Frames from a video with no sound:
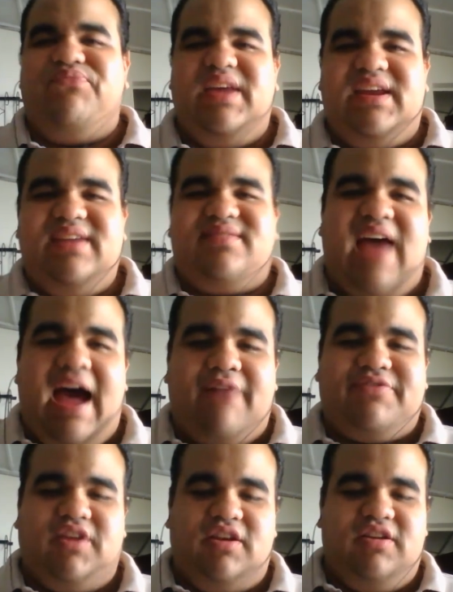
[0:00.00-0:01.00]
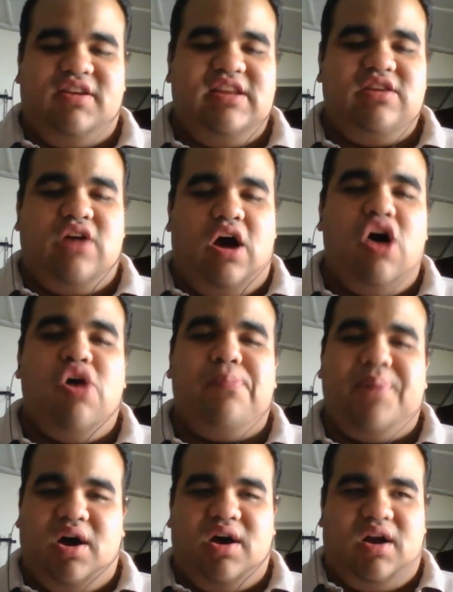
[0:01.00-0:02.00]
there is absolutely no
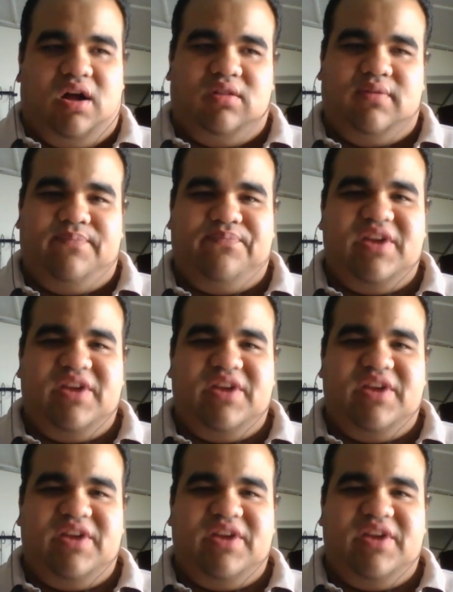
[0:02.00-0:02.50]
hope at all.